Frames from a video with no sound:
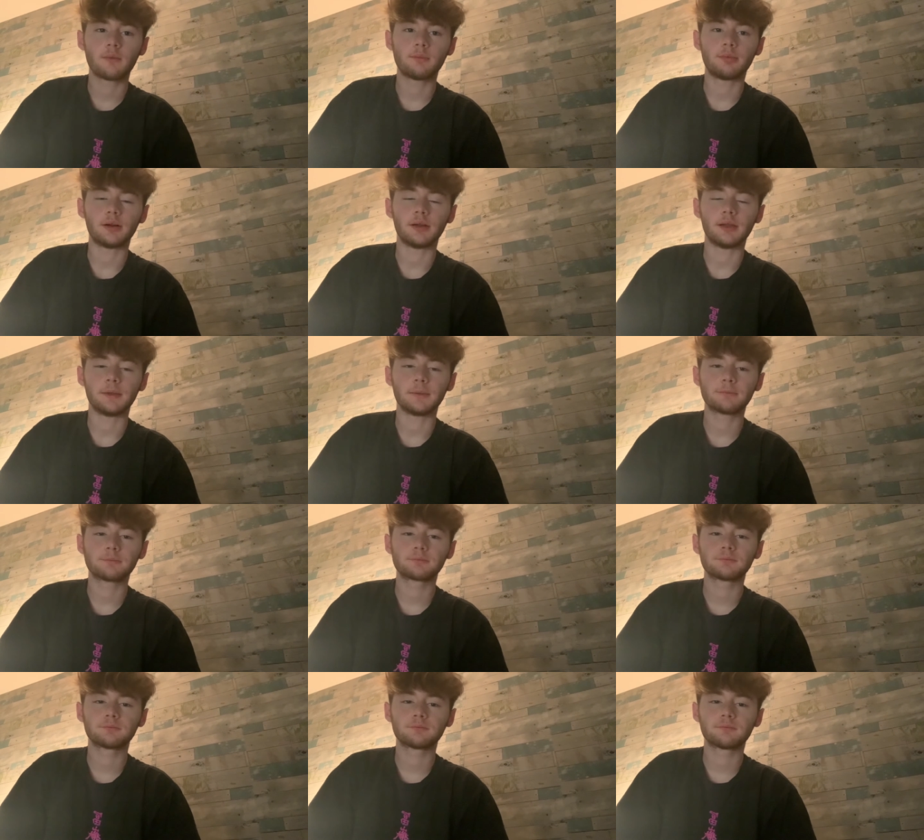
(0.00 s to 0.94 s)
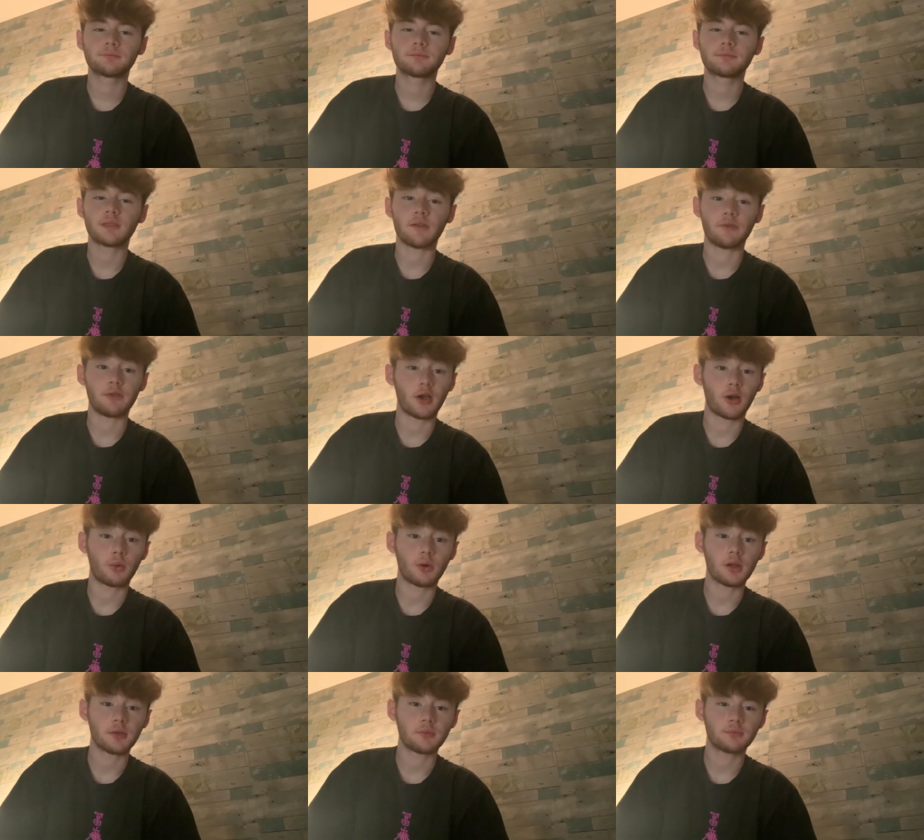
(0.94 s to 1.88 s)
But if y'all
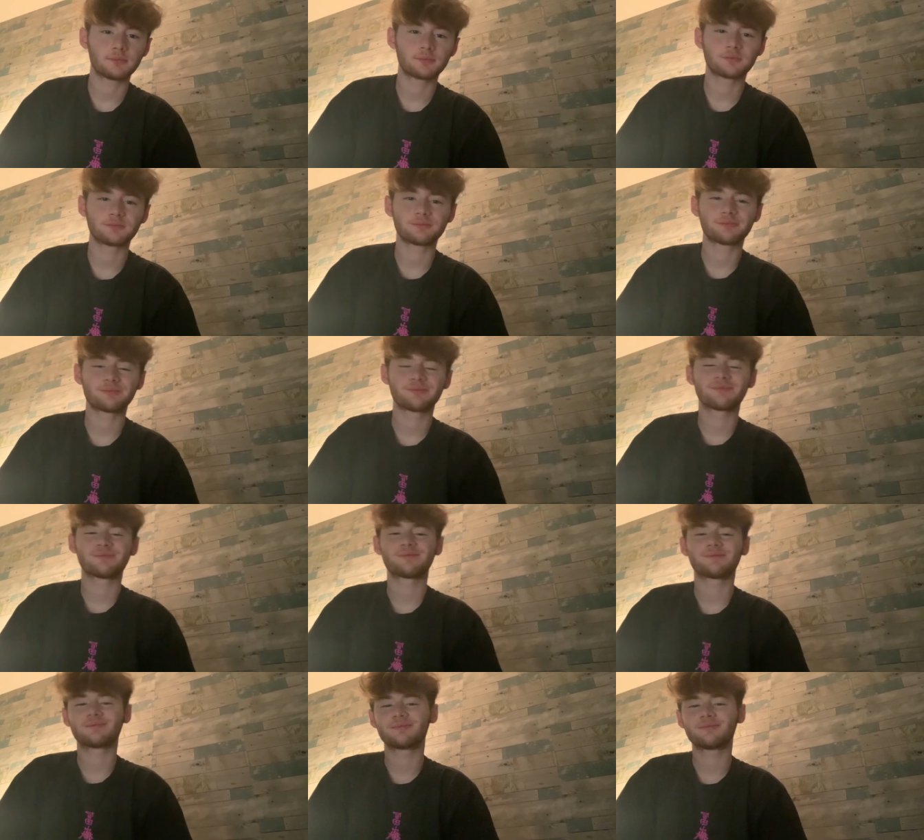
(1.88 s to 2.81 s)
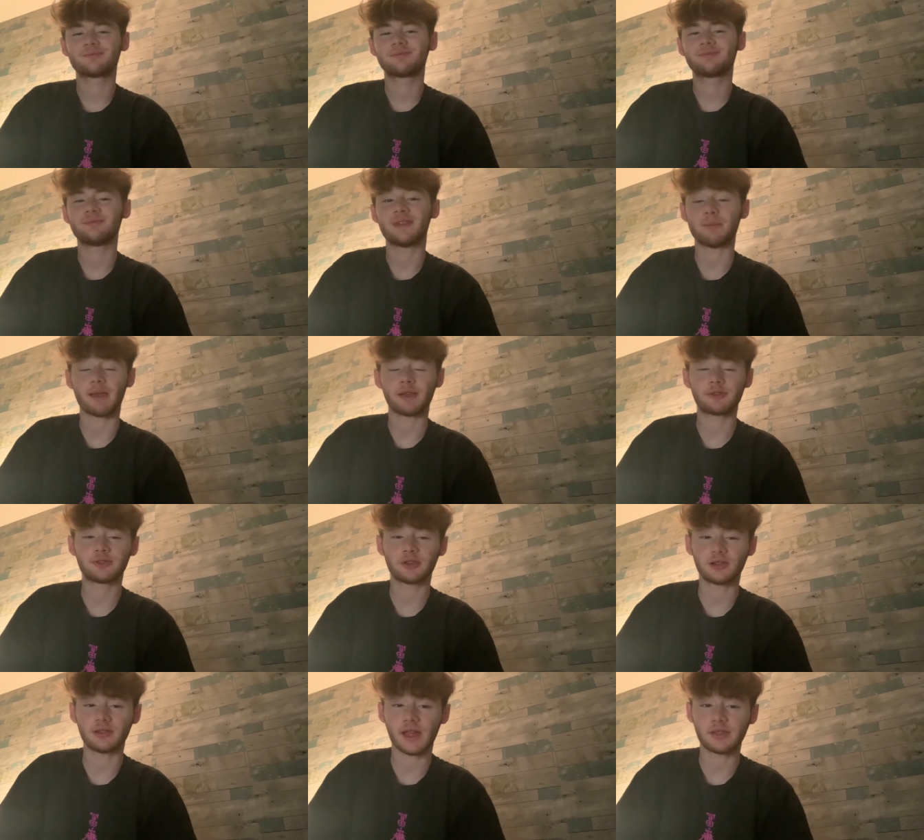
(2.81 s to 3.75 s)
want, yeah, make
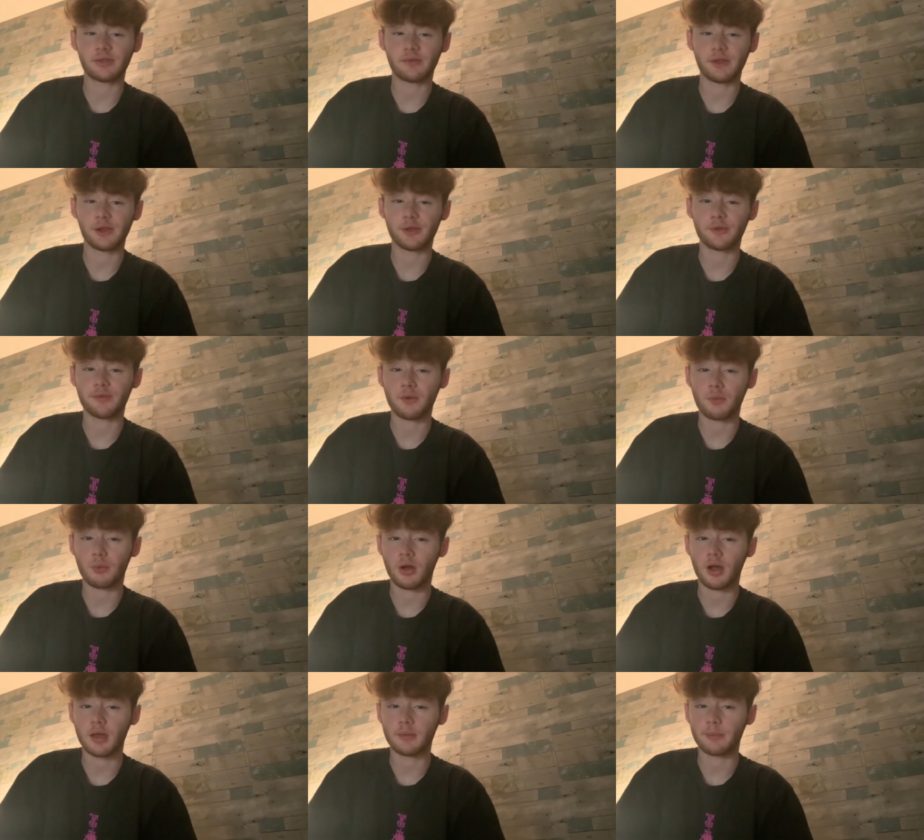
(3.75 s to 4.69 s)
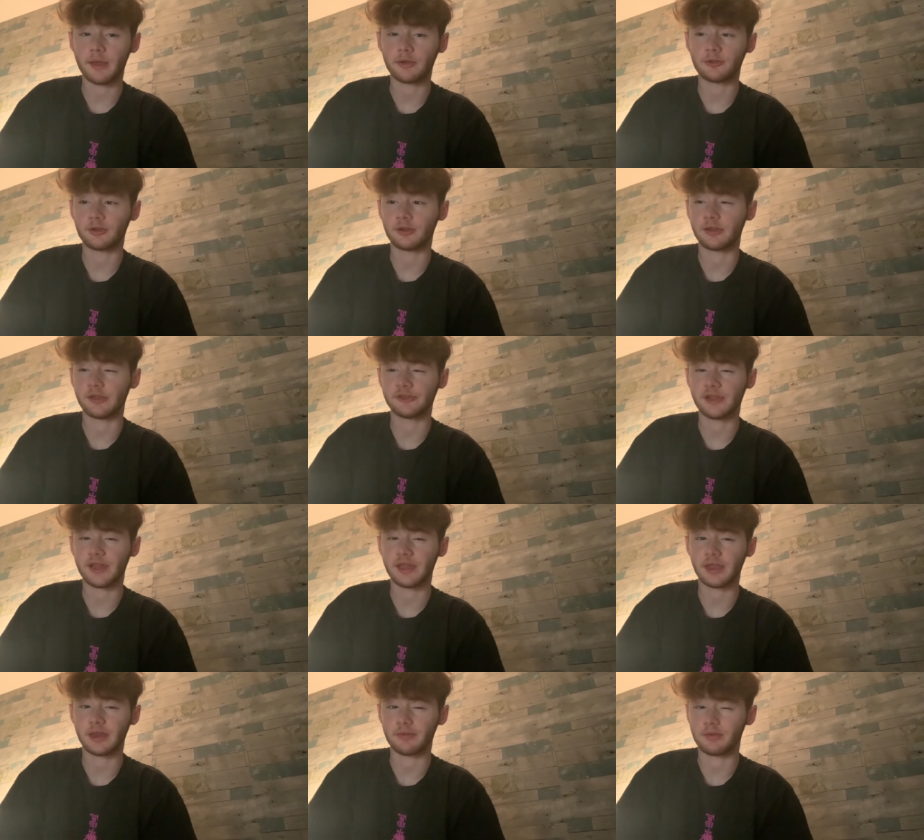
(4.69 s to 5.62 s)
sure to like the video if you want. Make sure to
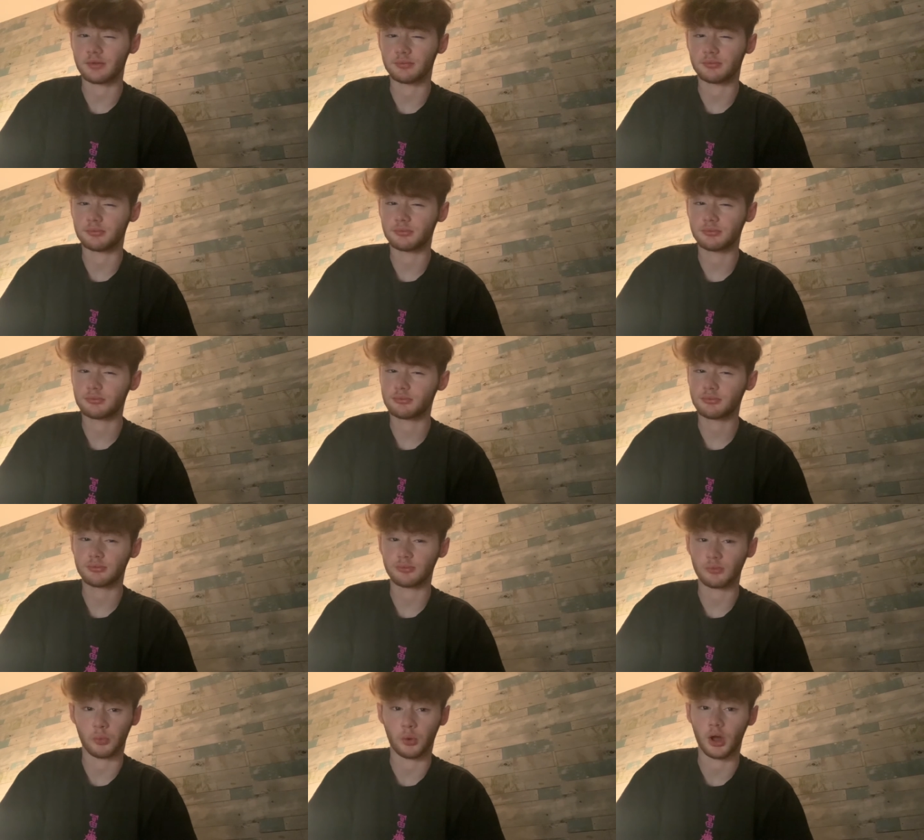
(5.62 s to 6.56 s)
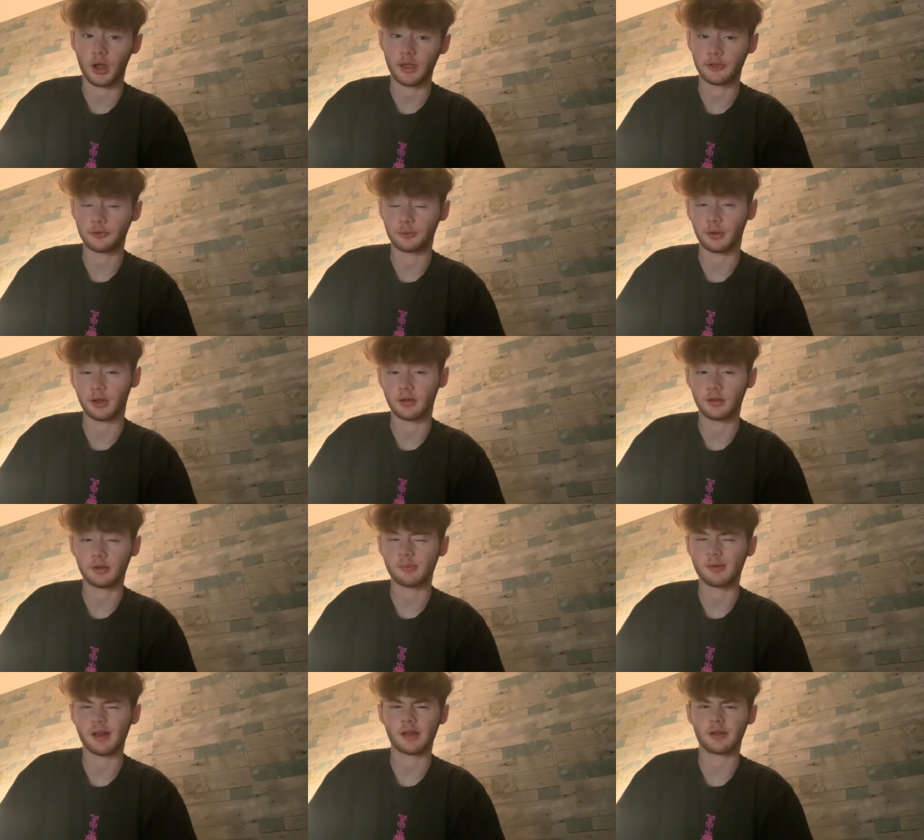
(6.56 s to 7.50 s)
dislike it if you want as well. It
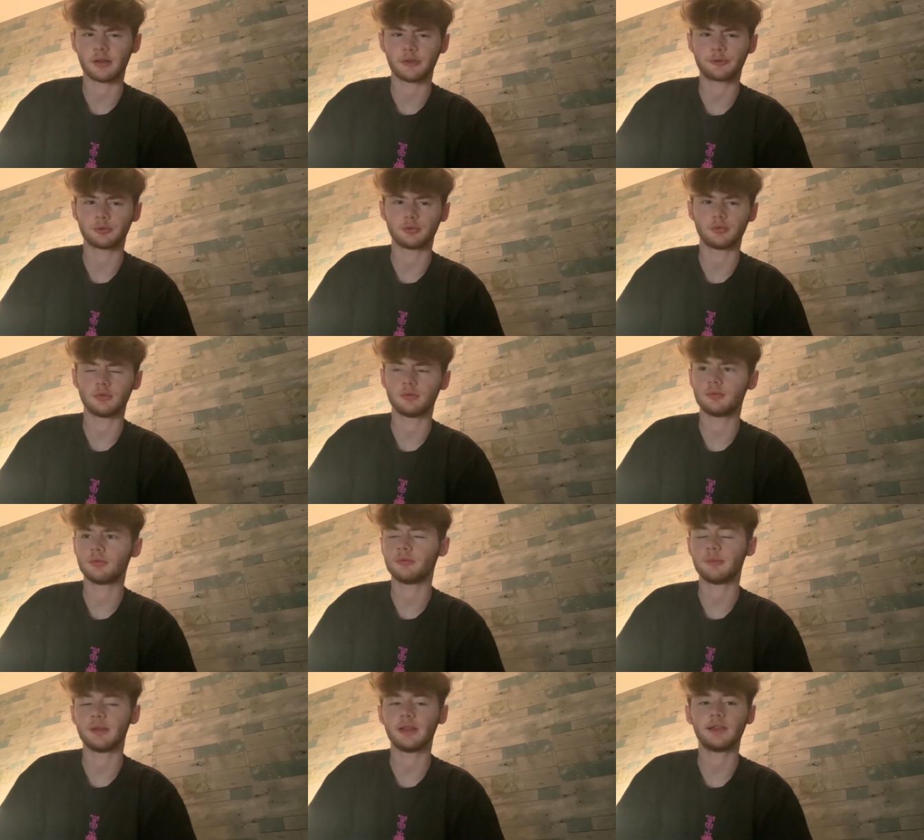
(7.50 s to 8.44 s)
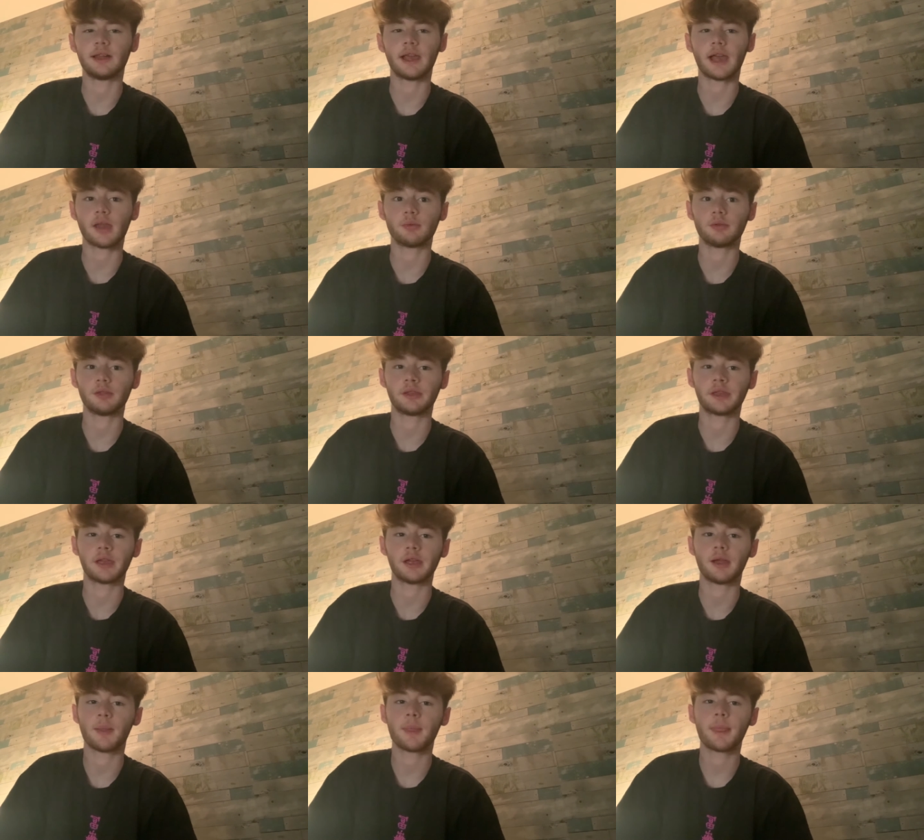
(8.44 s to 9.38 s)
don't matter. It's cool. I mean, like I don't really care.